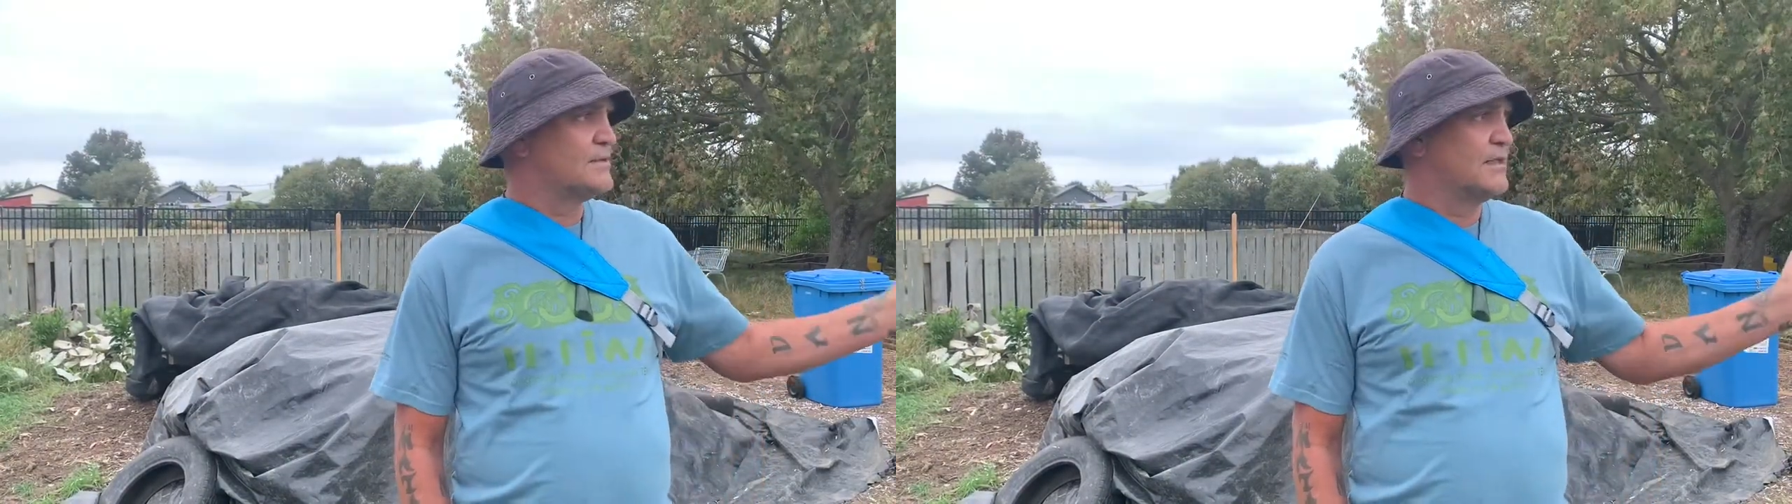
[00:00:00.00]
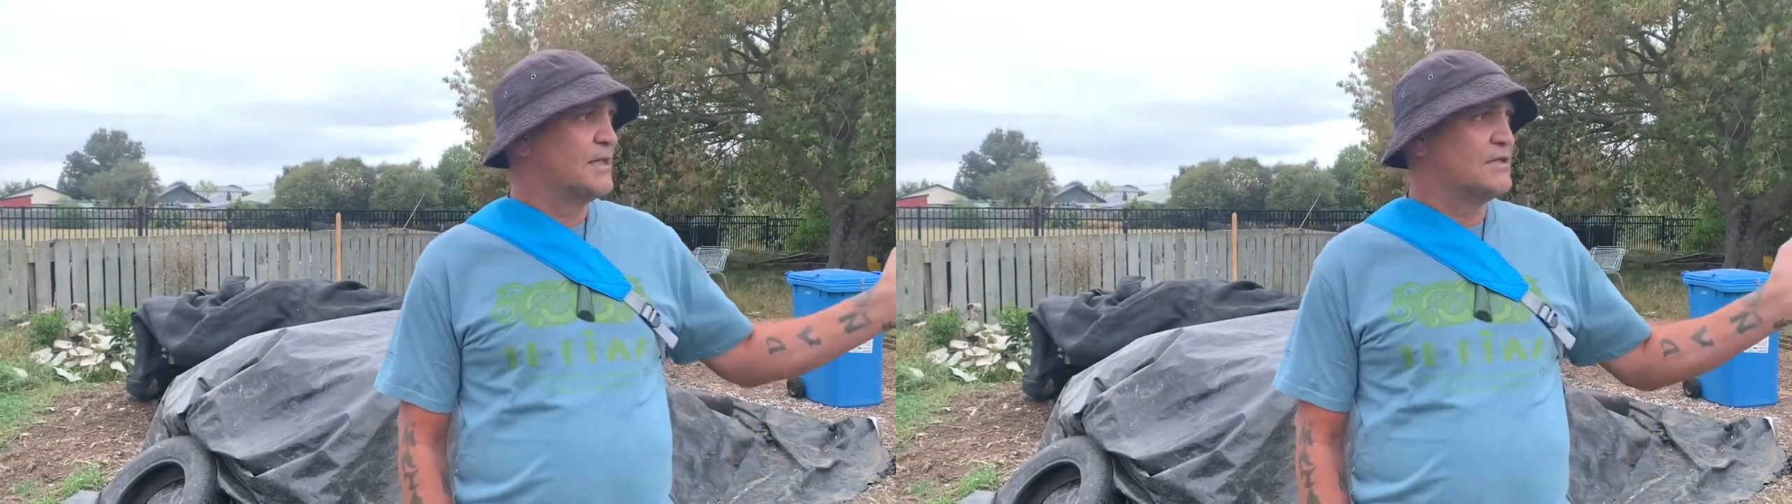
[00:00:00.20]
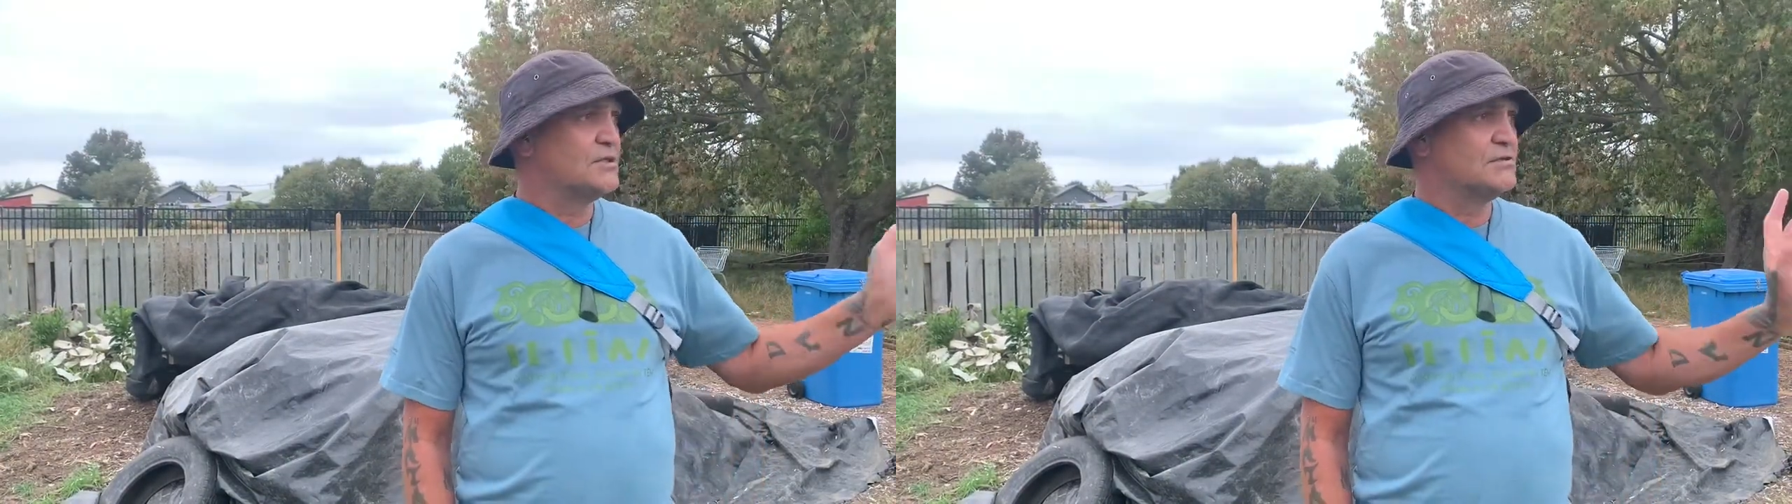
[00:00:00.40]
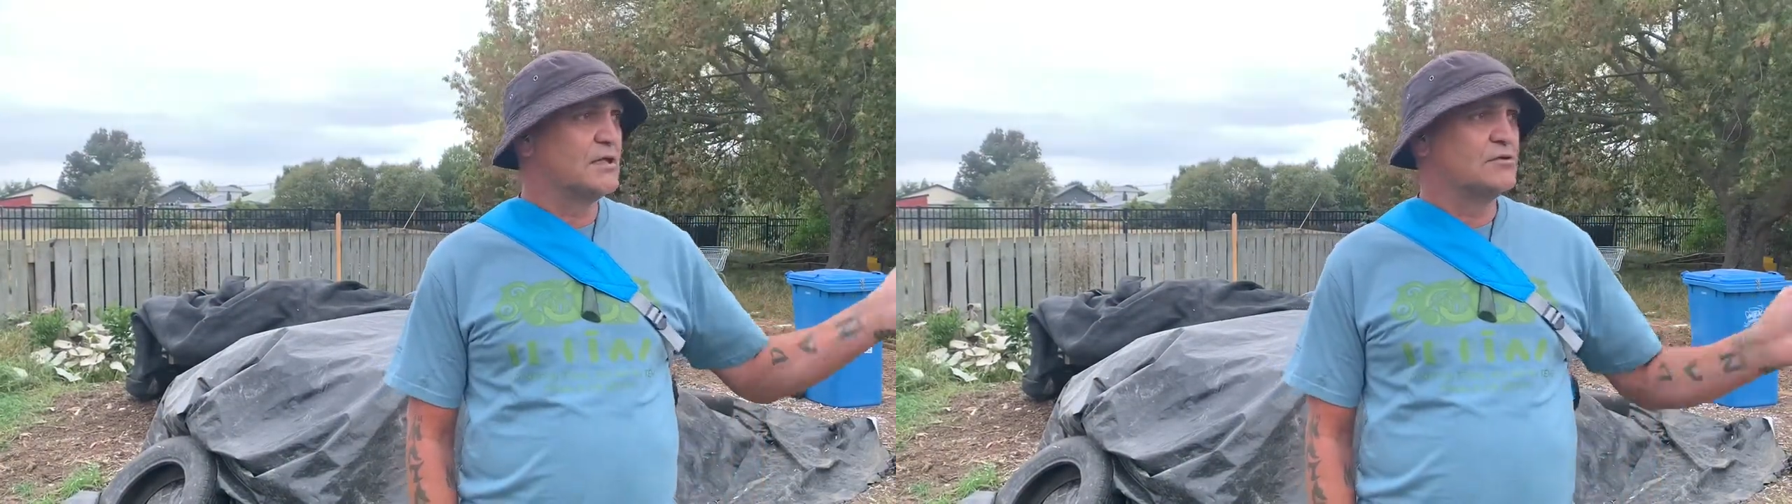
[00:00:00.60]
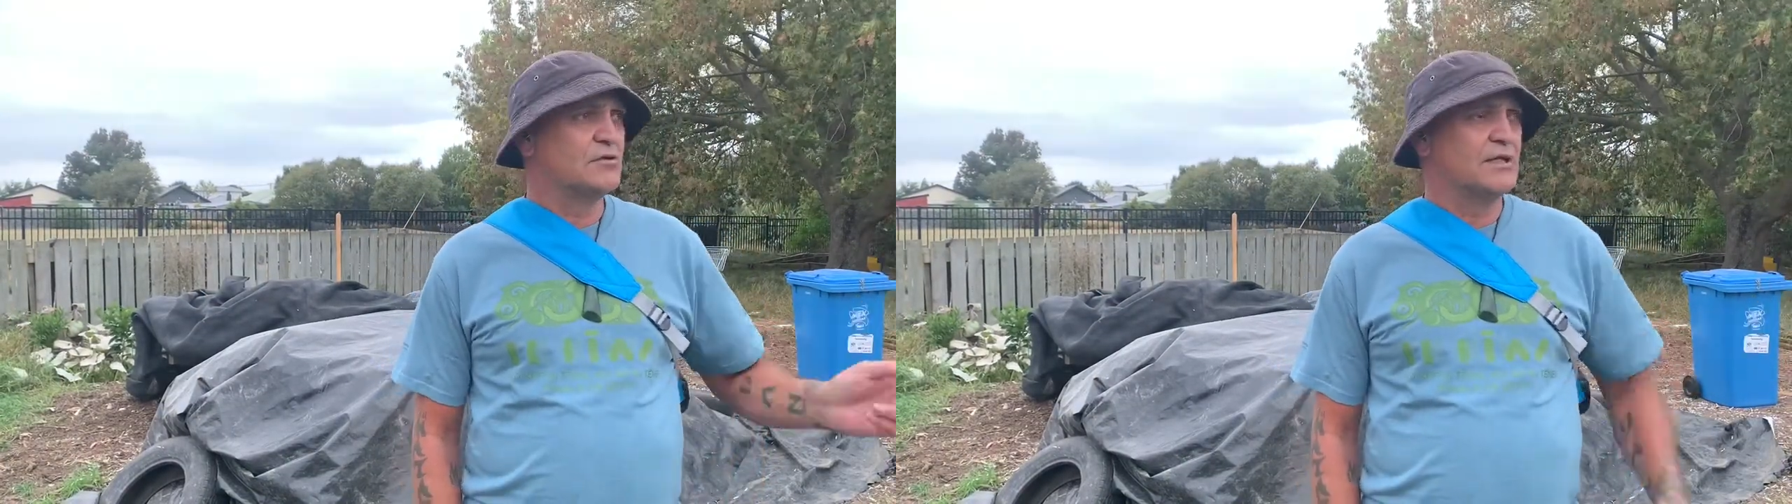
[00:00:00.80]
teenagers
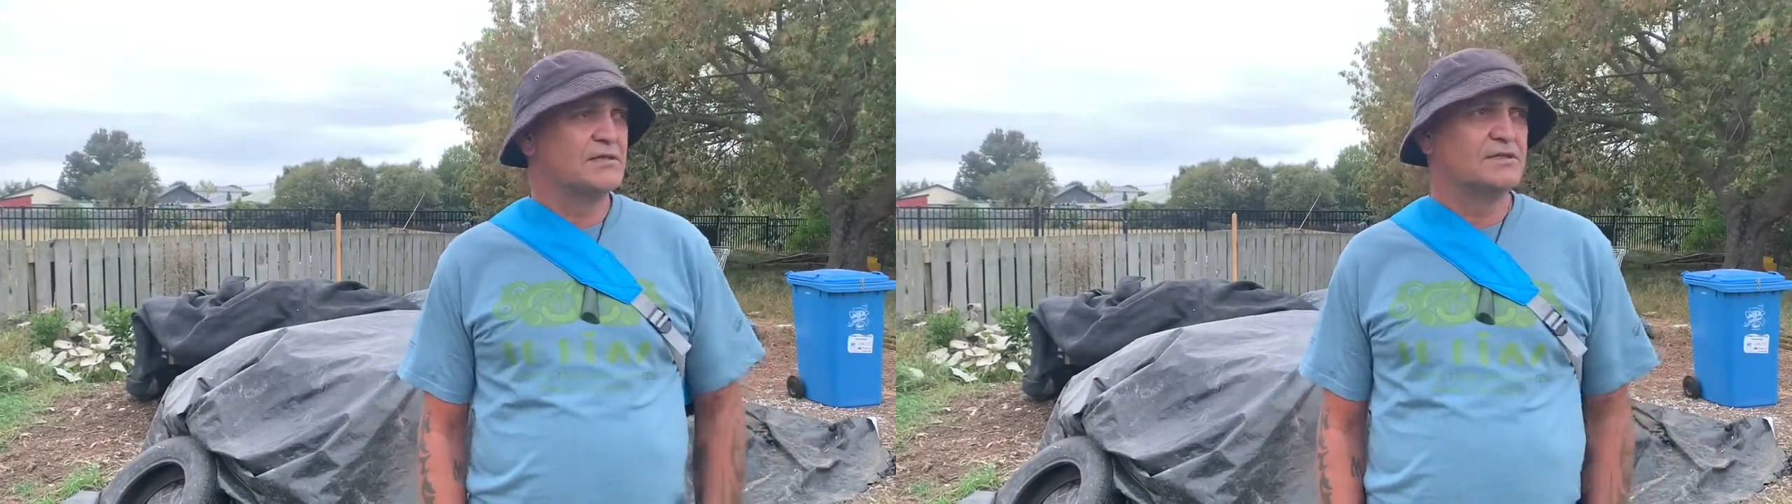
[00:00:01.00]
that do doing